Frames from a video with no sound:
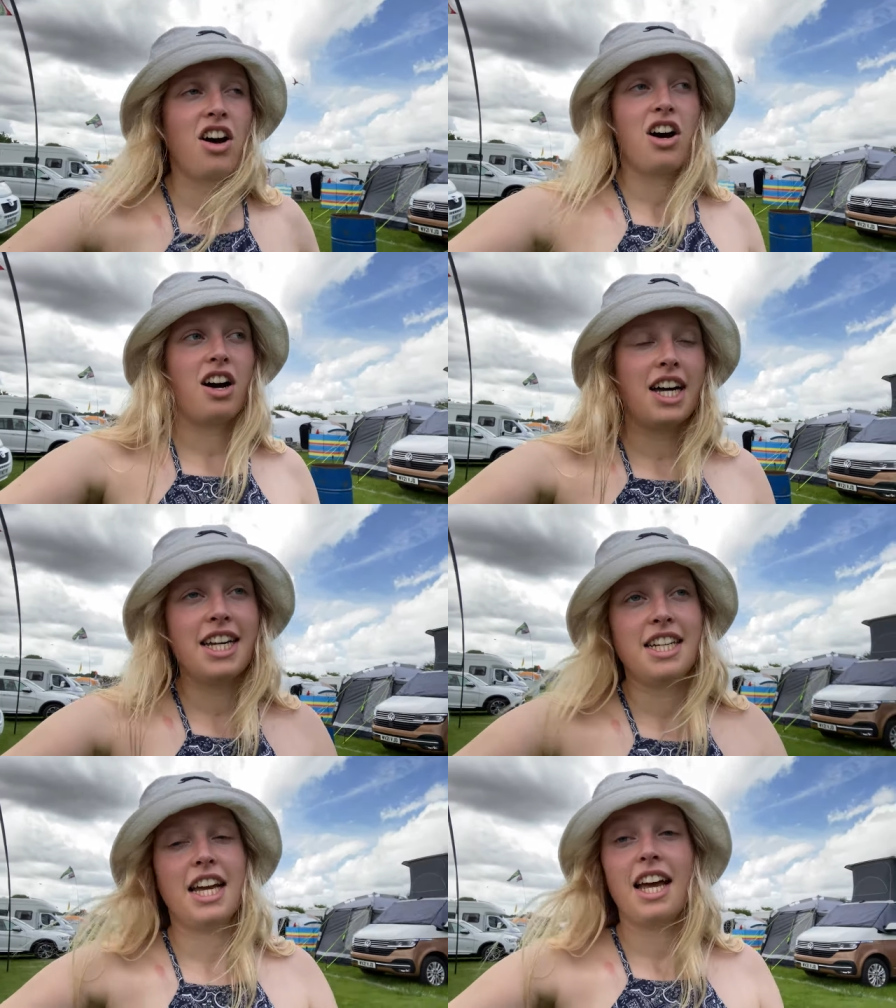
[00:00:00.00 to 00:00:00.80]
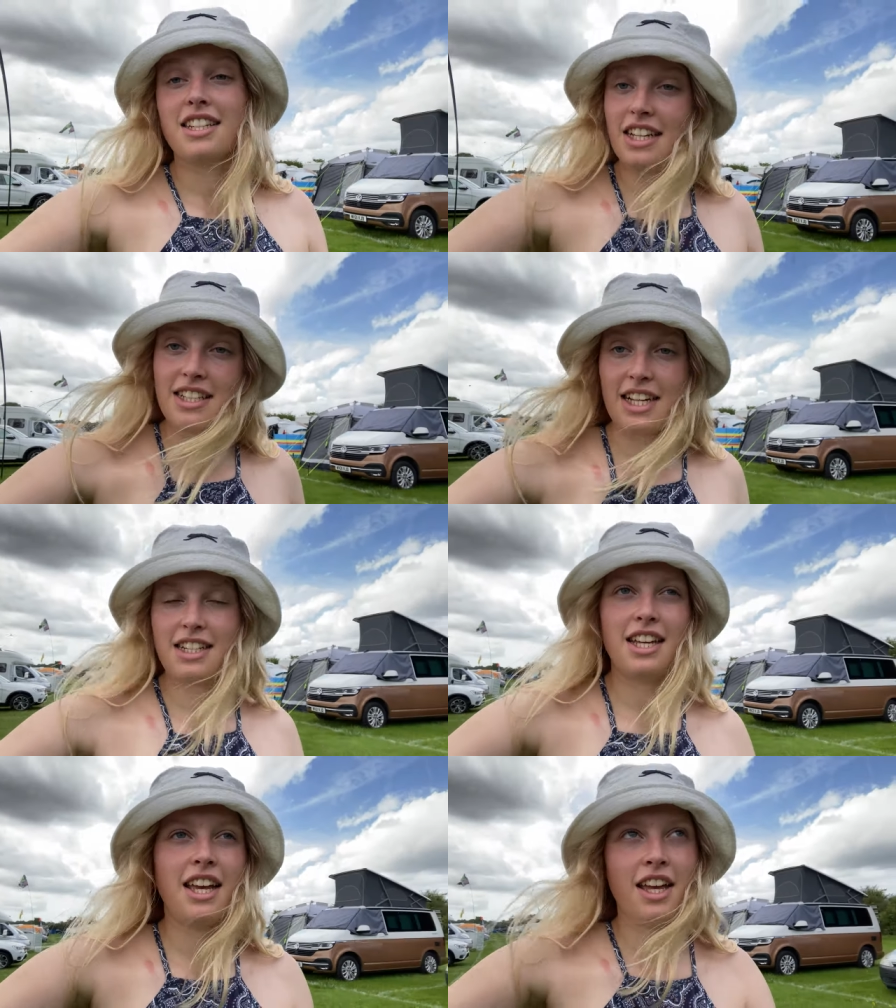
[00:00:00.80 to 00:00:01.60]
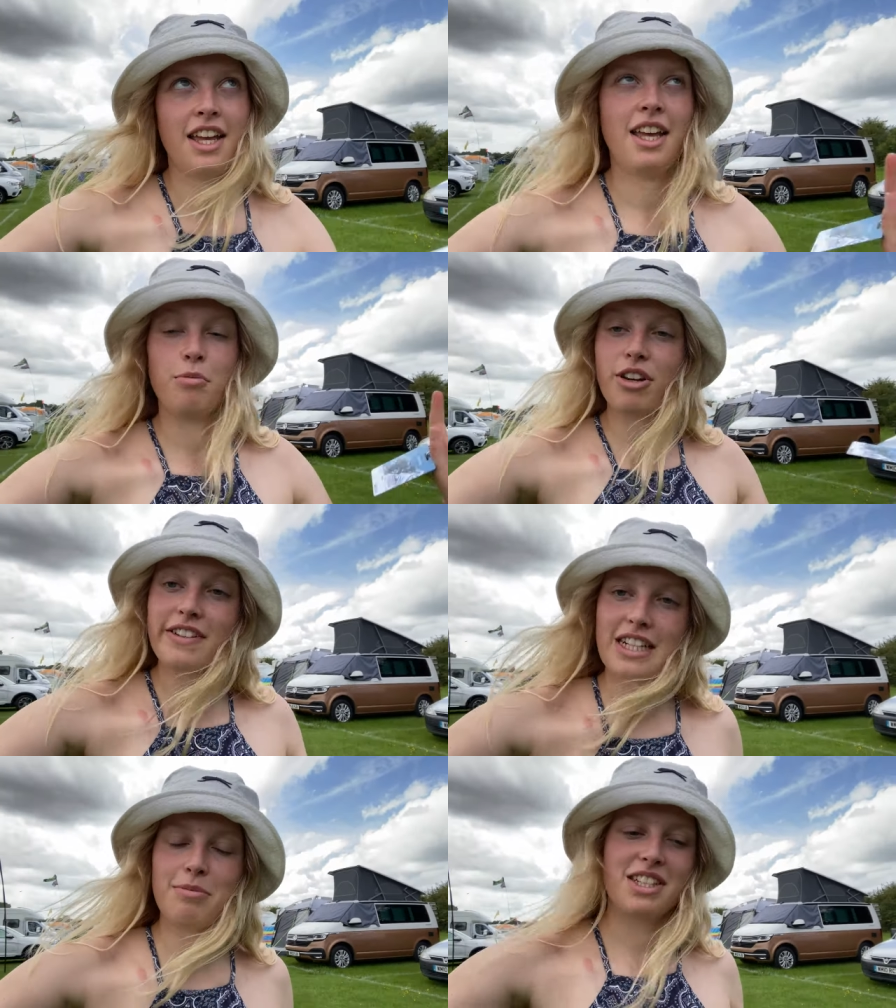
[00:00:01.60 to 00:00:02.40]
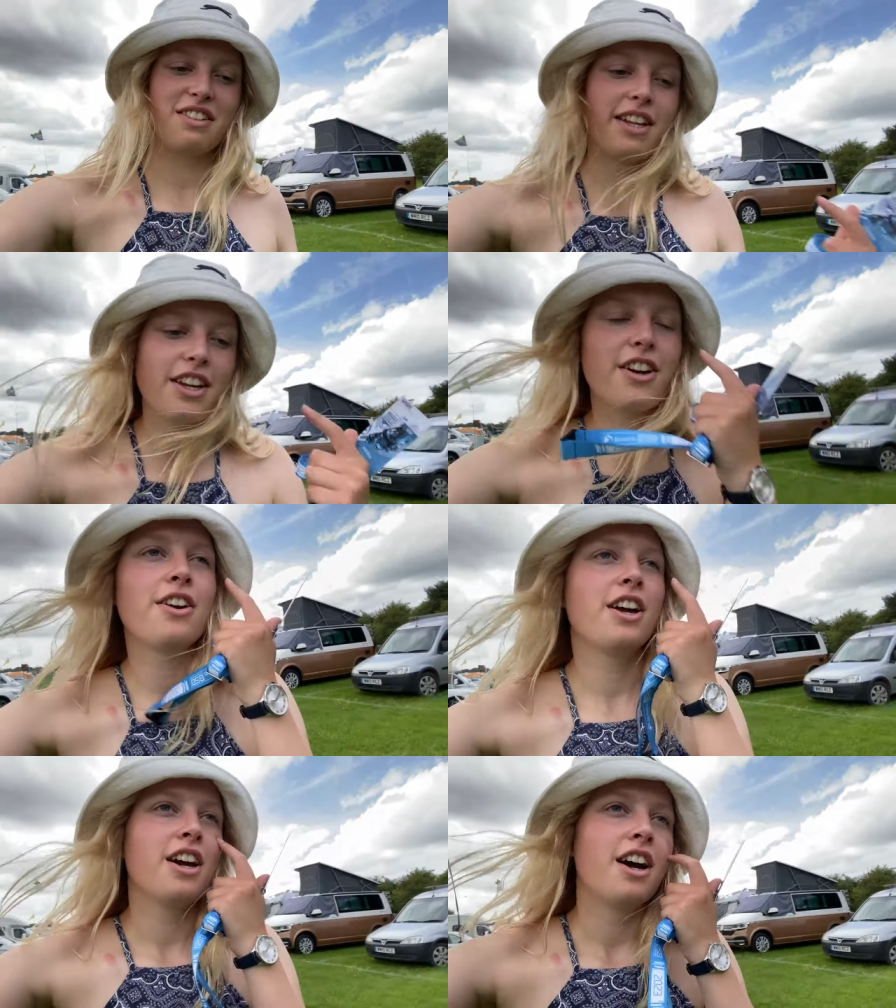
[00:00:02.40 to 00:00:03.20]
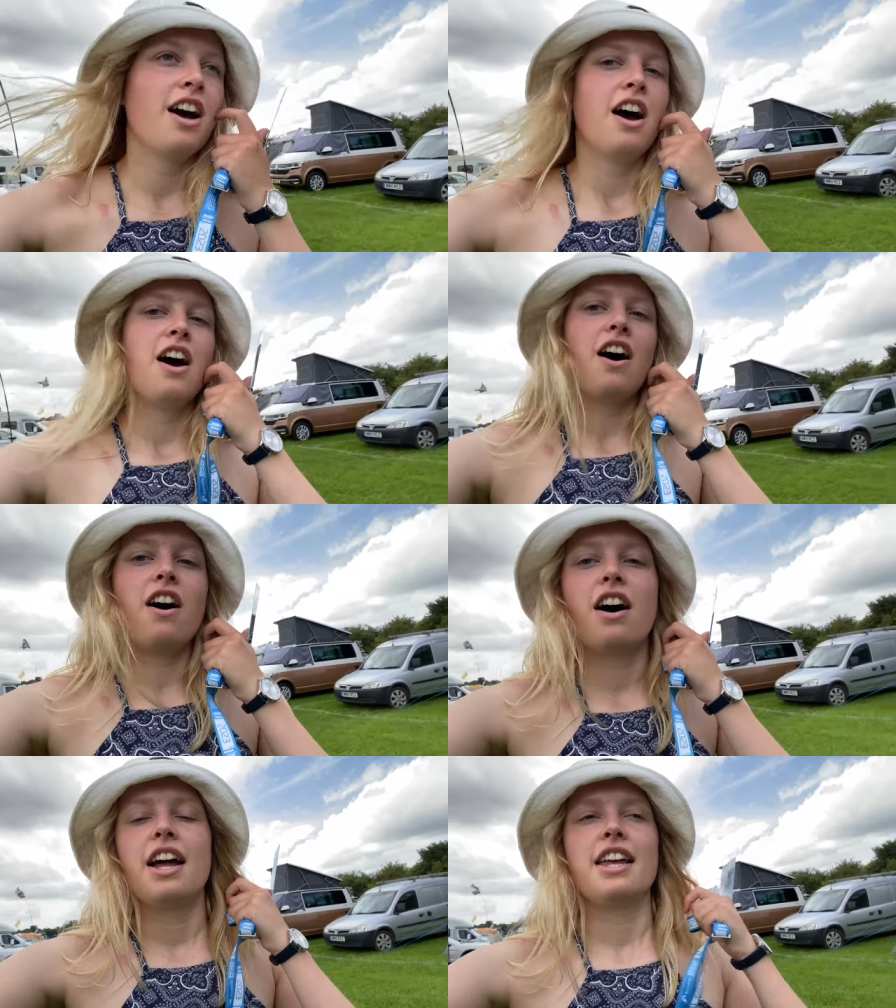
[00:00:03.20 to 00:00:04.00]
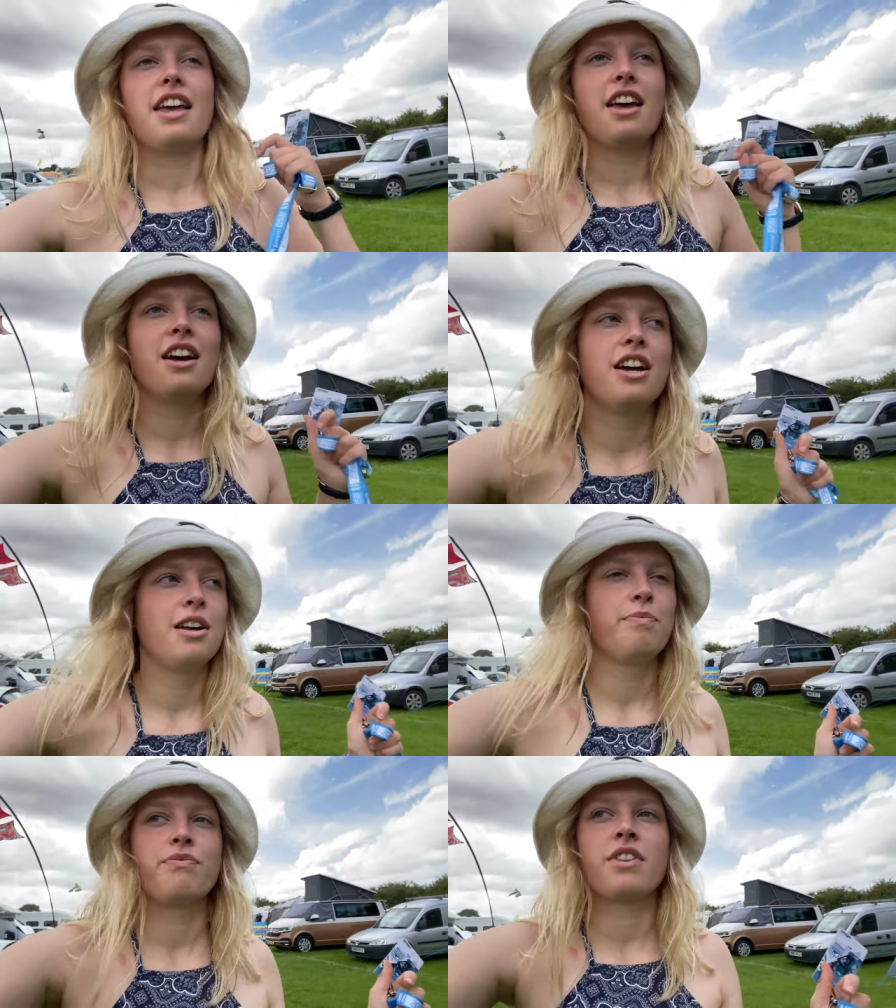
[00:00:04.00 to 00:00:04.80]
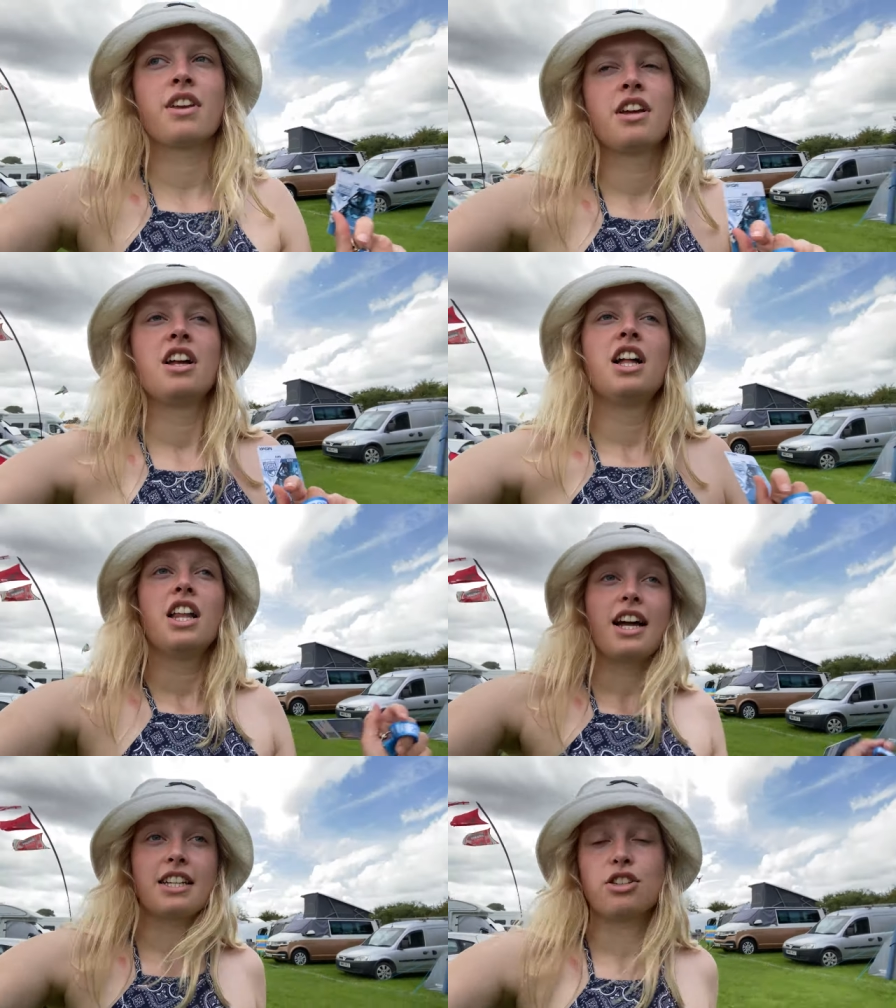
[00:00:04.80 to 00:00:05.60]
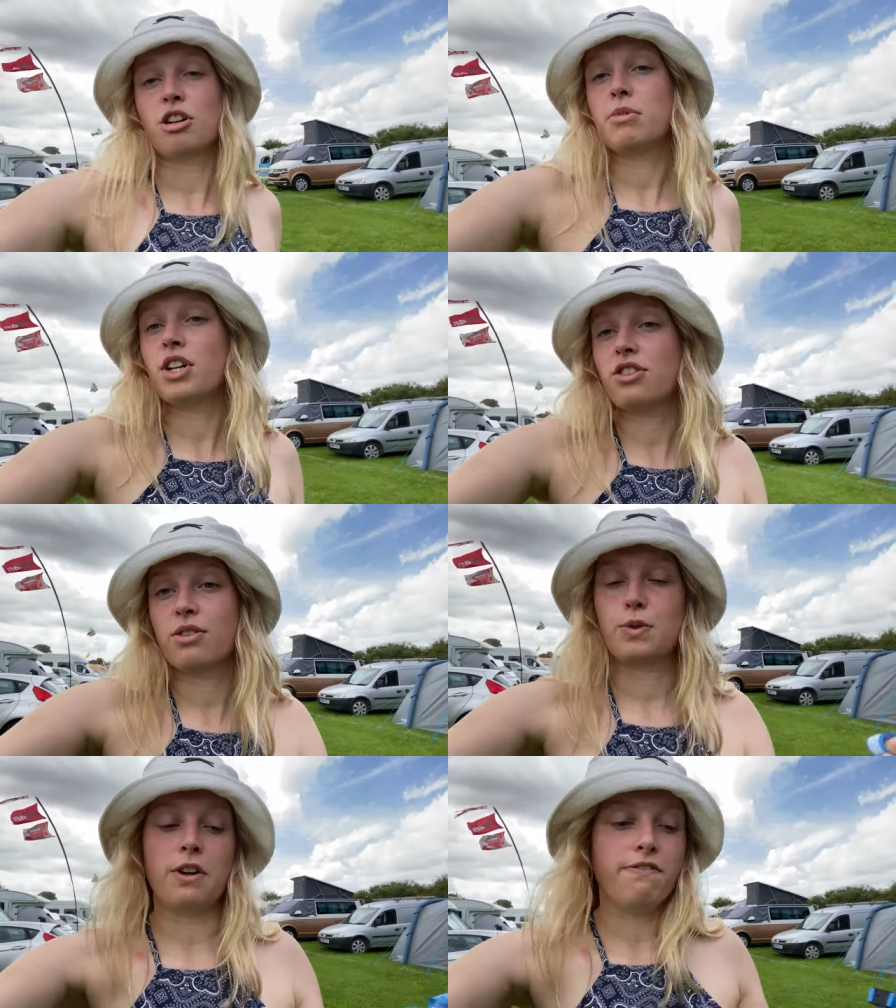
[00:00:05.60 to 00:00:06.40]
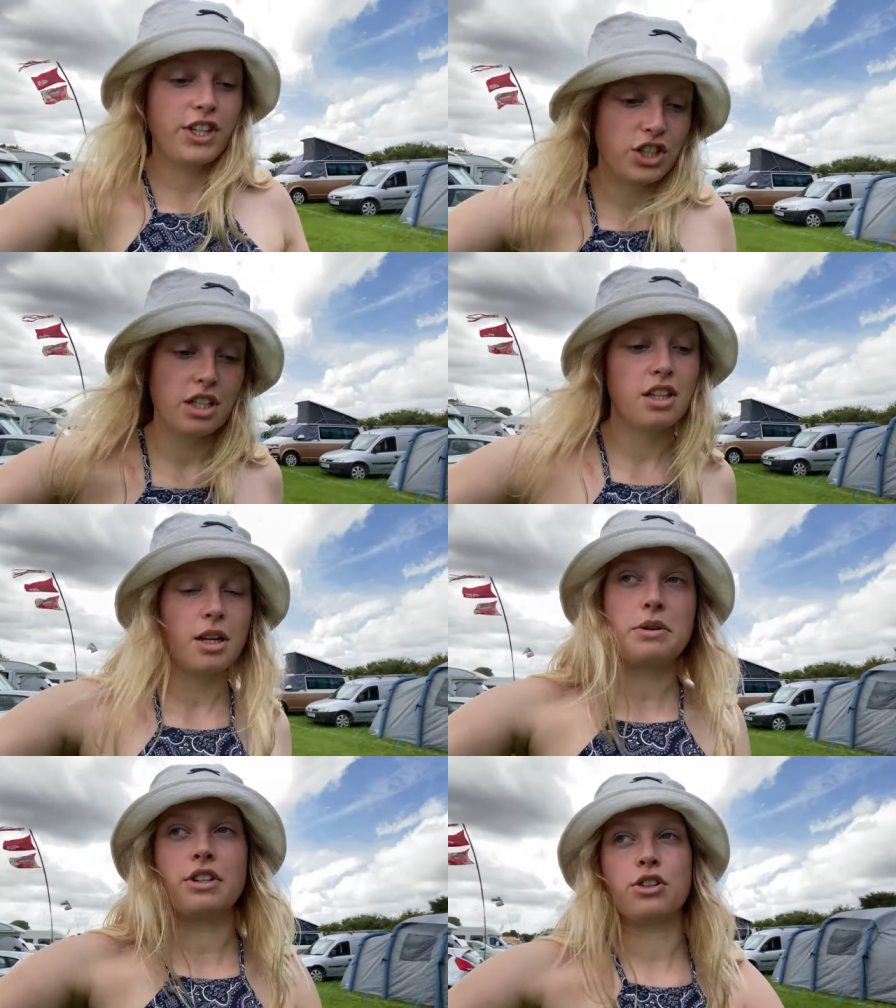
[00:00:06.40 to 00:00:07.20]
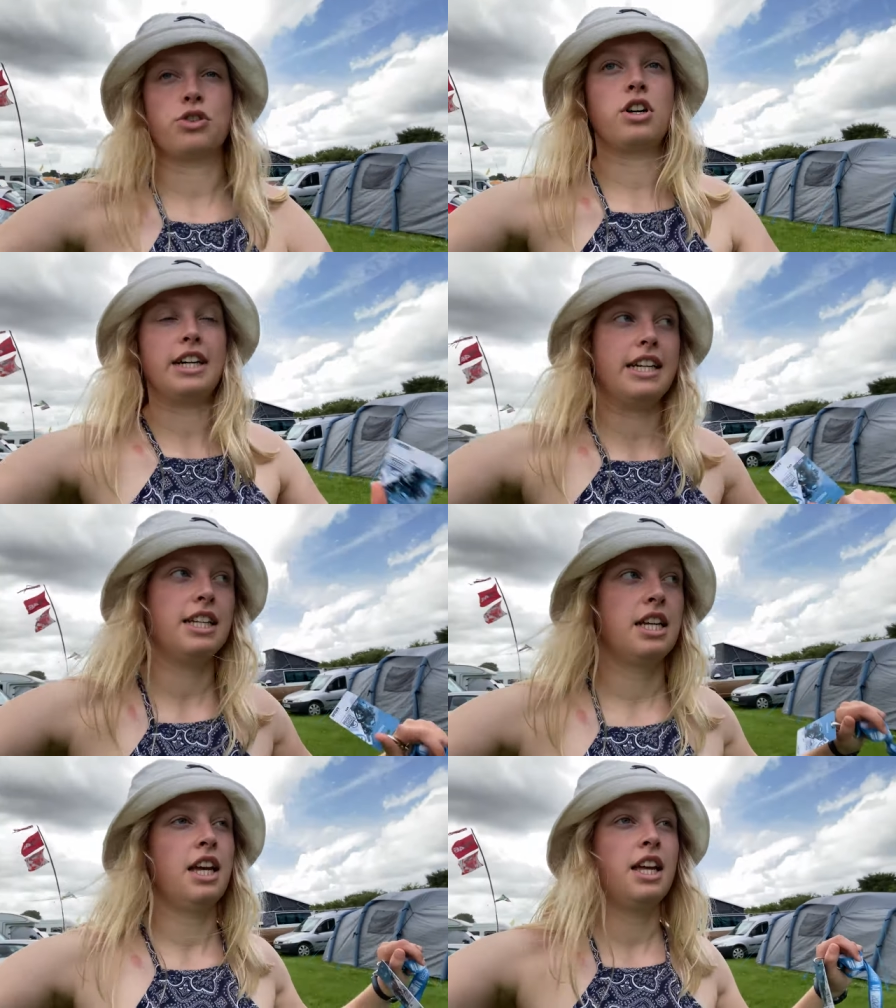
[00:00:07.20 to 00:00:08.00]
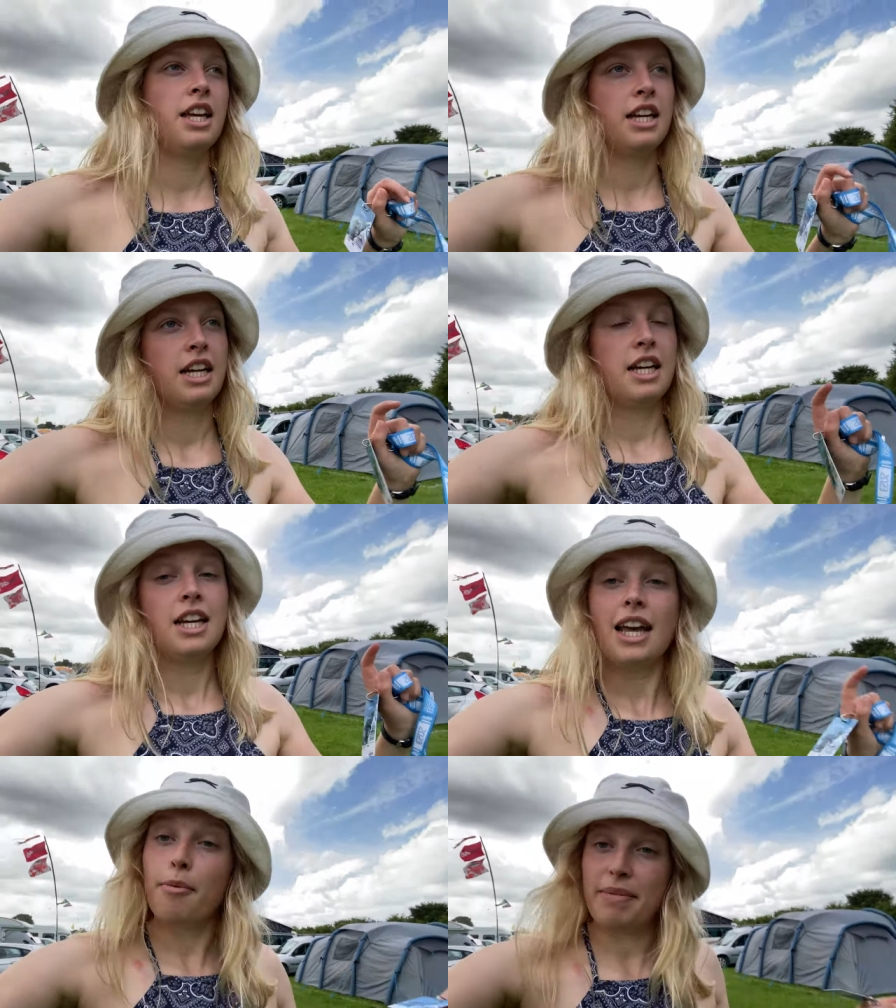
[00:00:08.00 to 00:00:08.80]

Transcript: I, as I said in previous clips in this video, I liked it so much that was so efficient that I was going to try it a